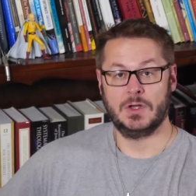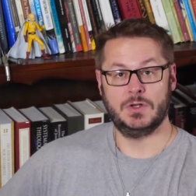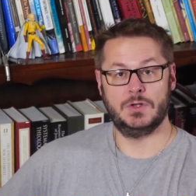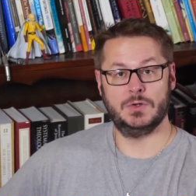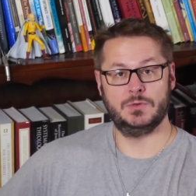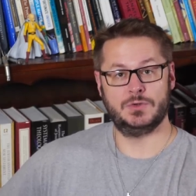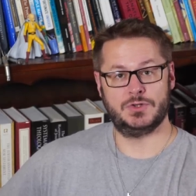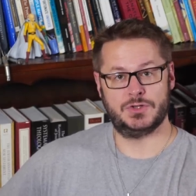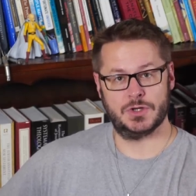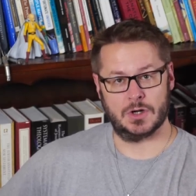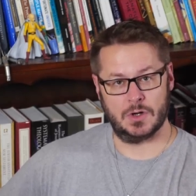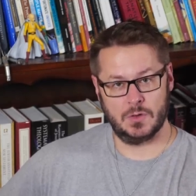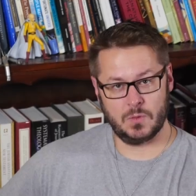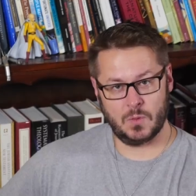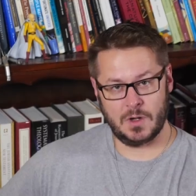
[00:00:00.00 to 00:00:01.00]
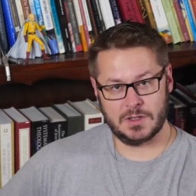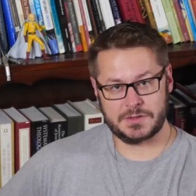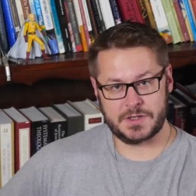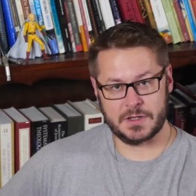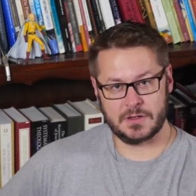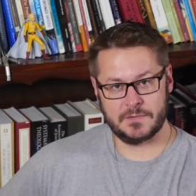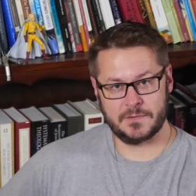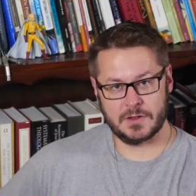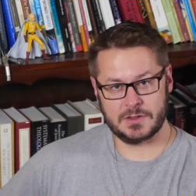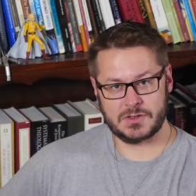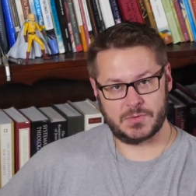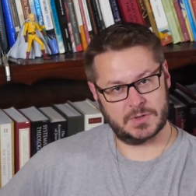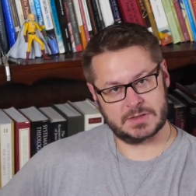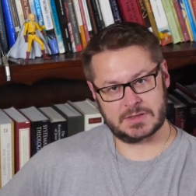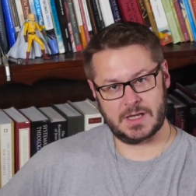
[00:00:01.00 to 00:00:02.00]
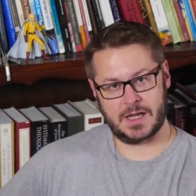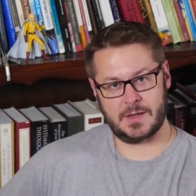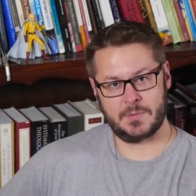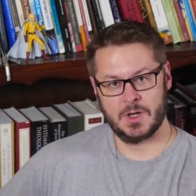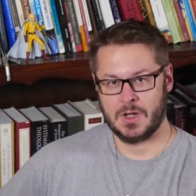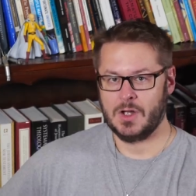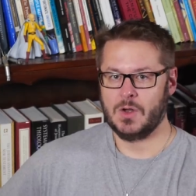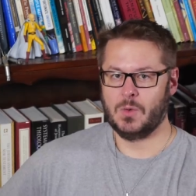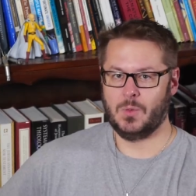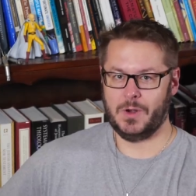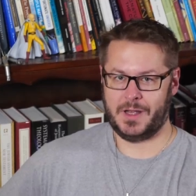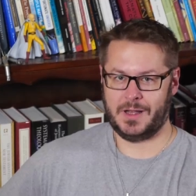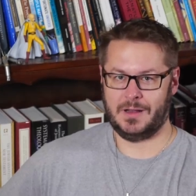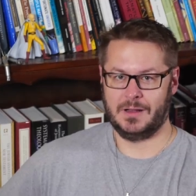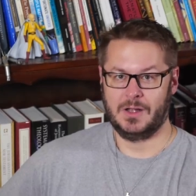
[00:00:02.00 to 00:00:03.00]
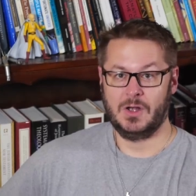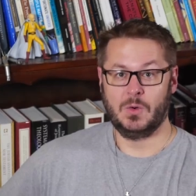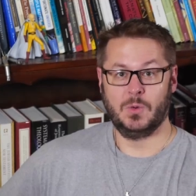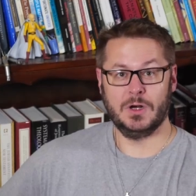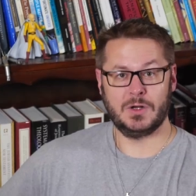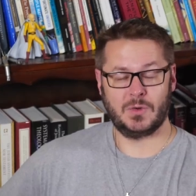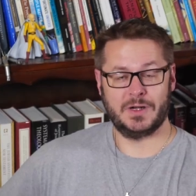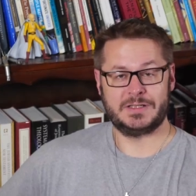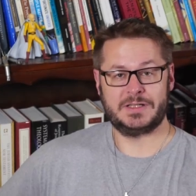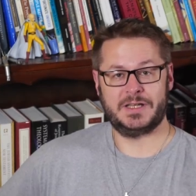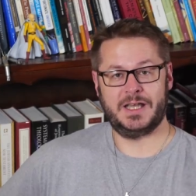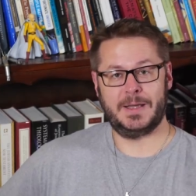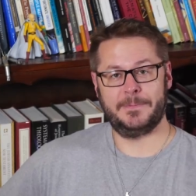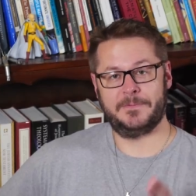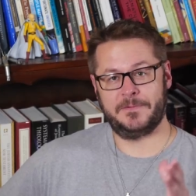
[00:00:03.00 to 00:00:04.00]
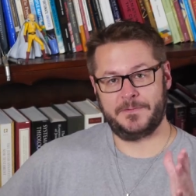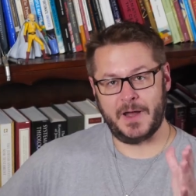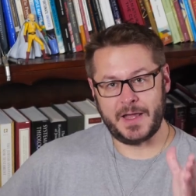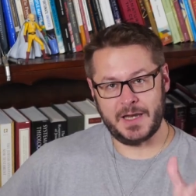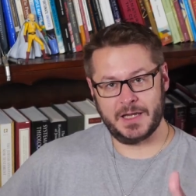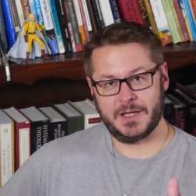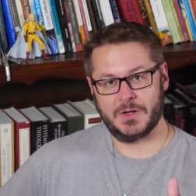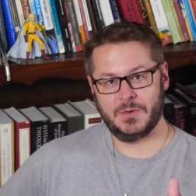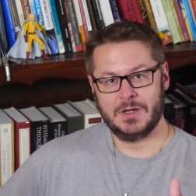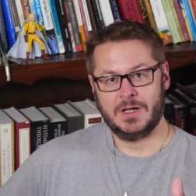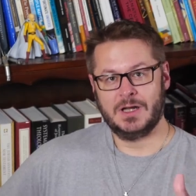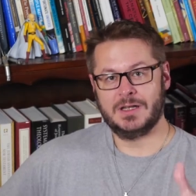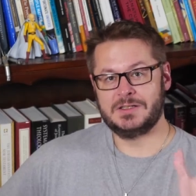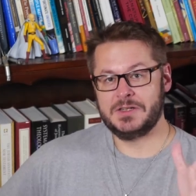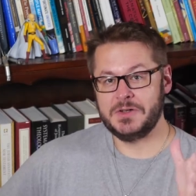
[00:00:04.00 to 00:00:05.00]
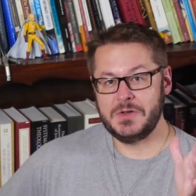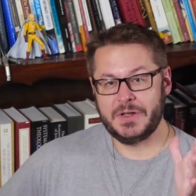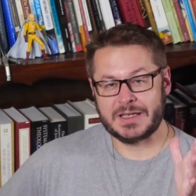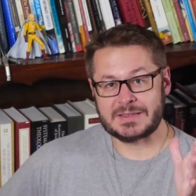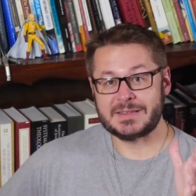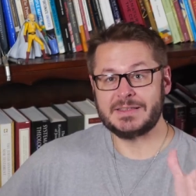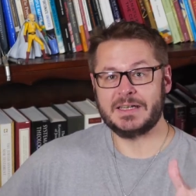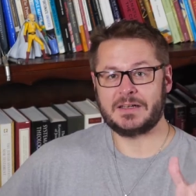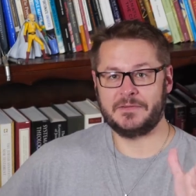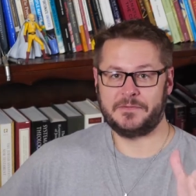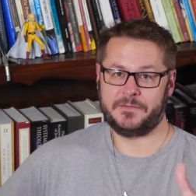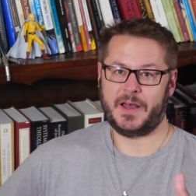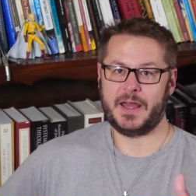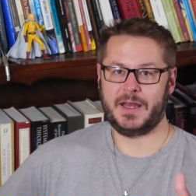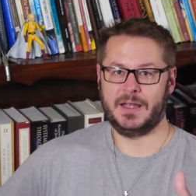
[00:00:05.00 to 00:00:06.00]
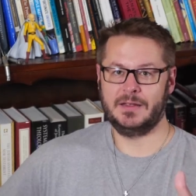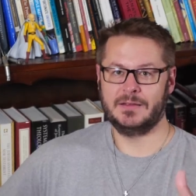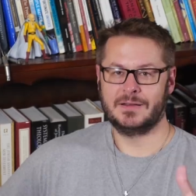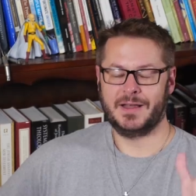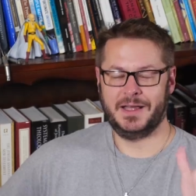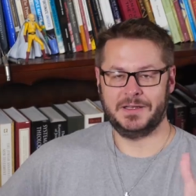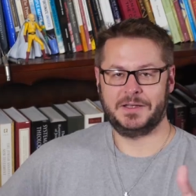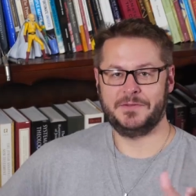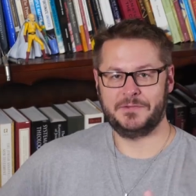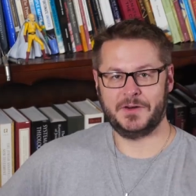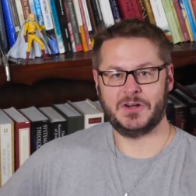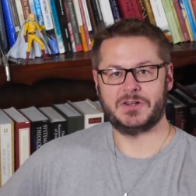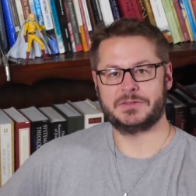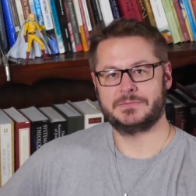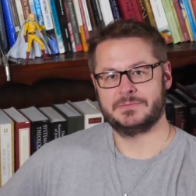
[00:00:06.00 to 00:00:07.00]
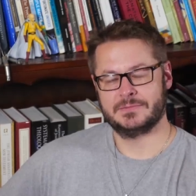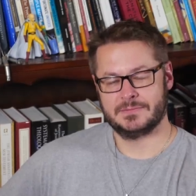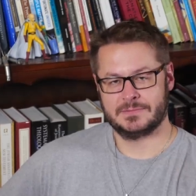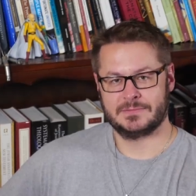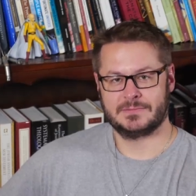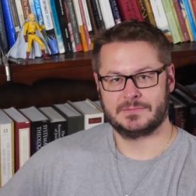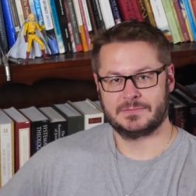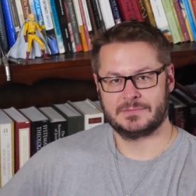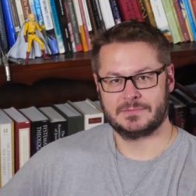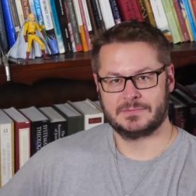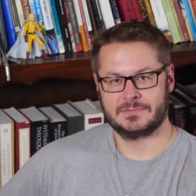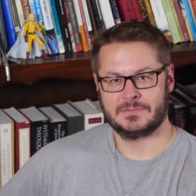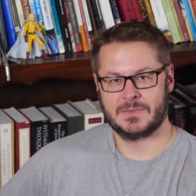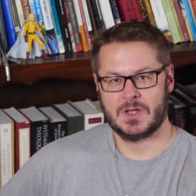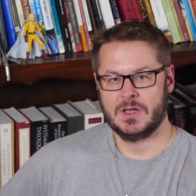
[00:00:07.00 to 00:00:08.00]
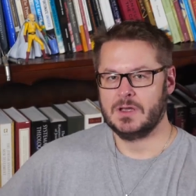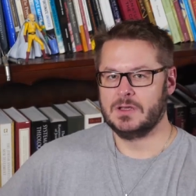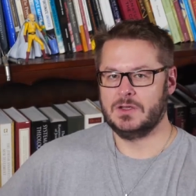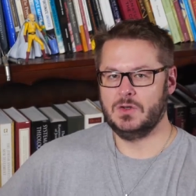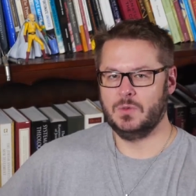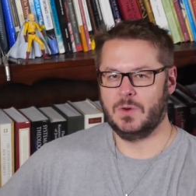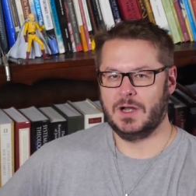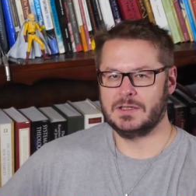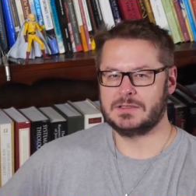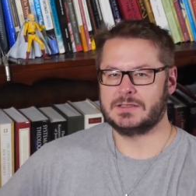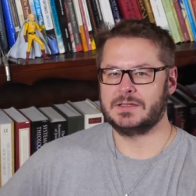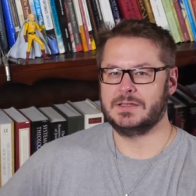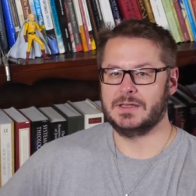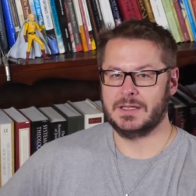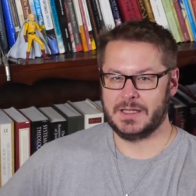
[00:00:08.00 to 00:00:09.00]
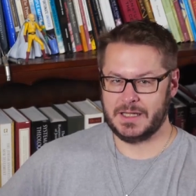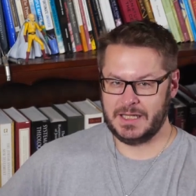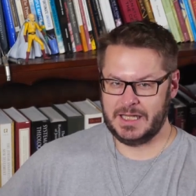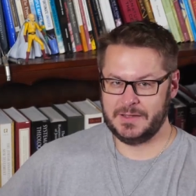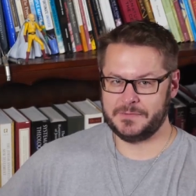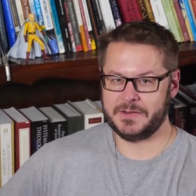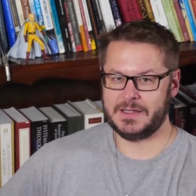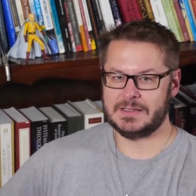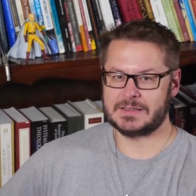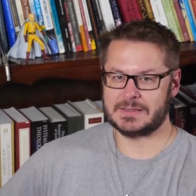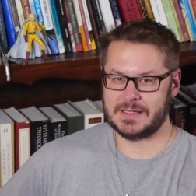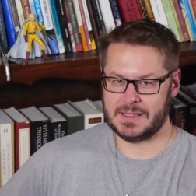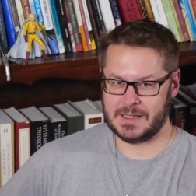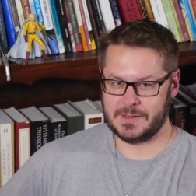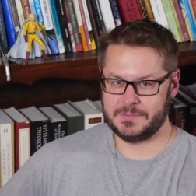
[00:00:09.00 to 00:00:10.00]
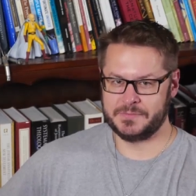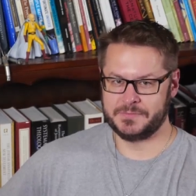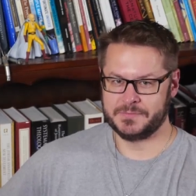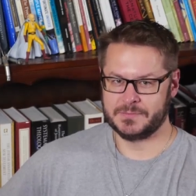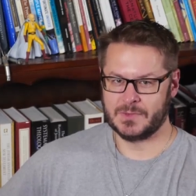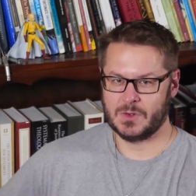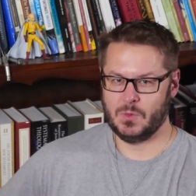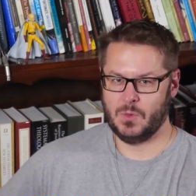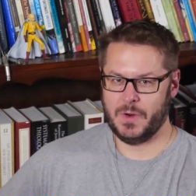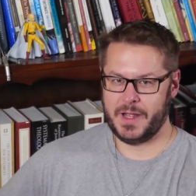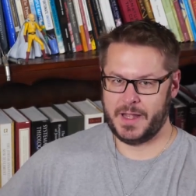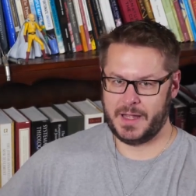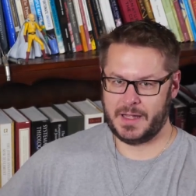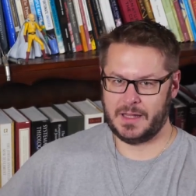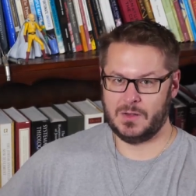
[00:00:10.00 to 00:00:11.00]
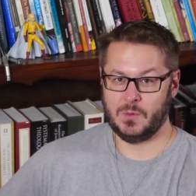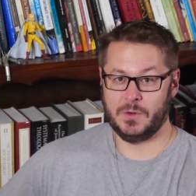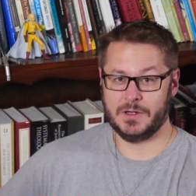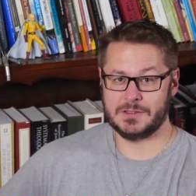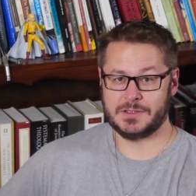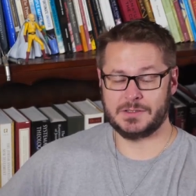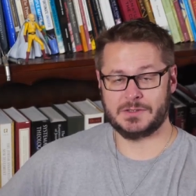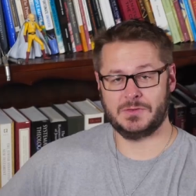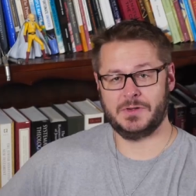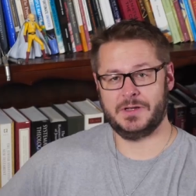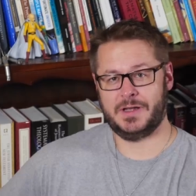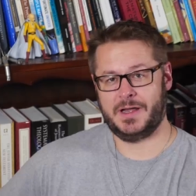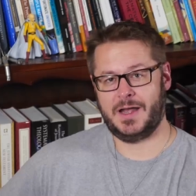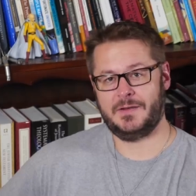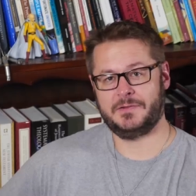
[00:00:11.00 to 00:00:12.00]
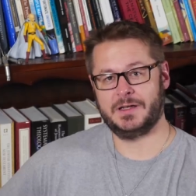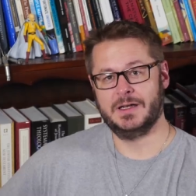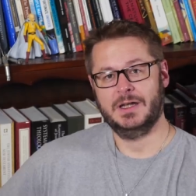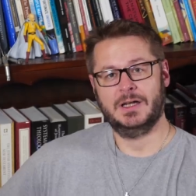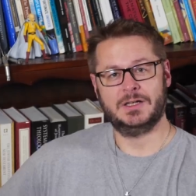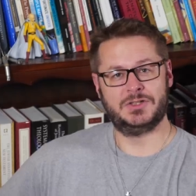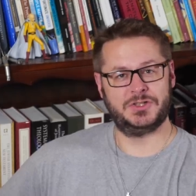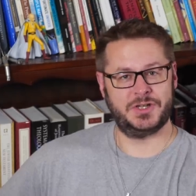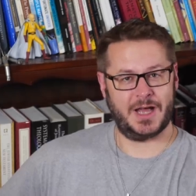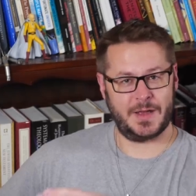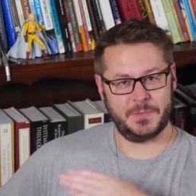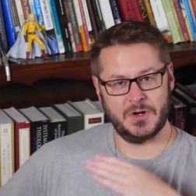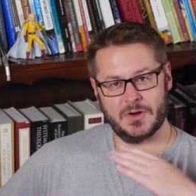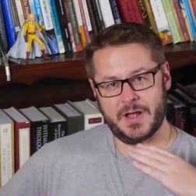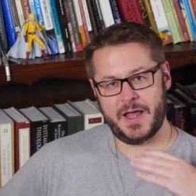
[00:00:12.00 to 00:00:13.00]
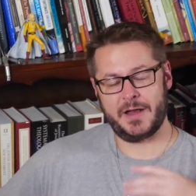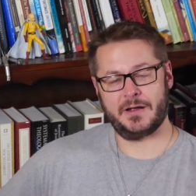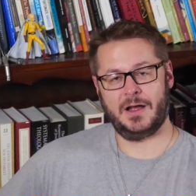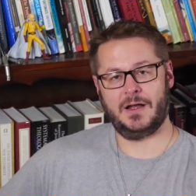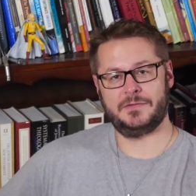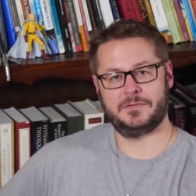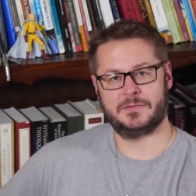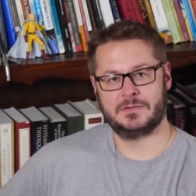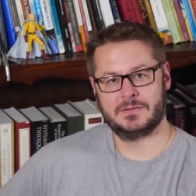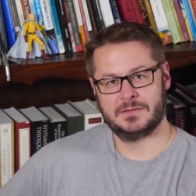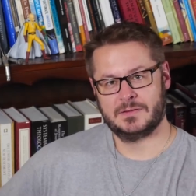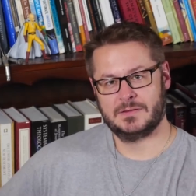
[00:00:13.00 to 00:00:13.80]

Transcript: You don't want to convert to Islam? Well, we're going to keep fighting you until you get sick of fighting and convert. You want to leave Islam? Well, we're just going to have to chop your head off.